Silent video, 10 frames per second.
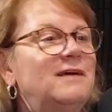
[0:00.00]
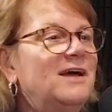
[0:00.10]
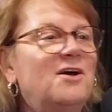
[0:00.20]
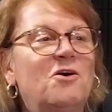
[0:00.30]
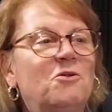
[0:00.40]

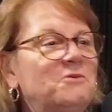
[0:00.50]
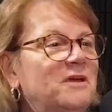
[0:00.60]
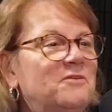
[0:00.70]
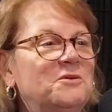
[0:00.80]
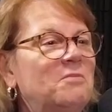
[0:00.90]
I called
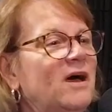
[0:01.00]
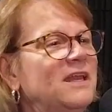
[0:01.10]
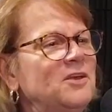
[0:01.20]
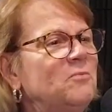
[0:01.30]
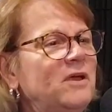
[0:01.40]

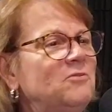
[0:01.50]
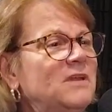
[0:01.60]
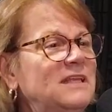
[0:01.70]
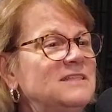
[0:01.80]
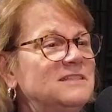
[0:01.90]
everybody, nobody
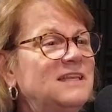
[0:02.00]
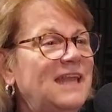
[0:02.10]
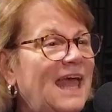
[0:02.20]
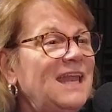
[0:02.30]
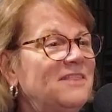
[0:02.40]
really
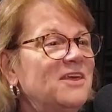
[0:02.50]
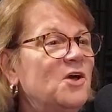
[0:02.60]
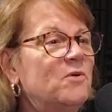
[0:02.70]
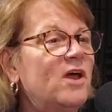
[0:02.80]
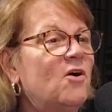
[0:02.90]
had anything
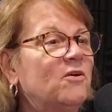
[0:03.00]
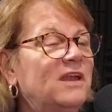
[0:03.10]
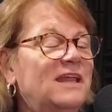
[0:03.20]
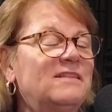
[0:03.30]
going on.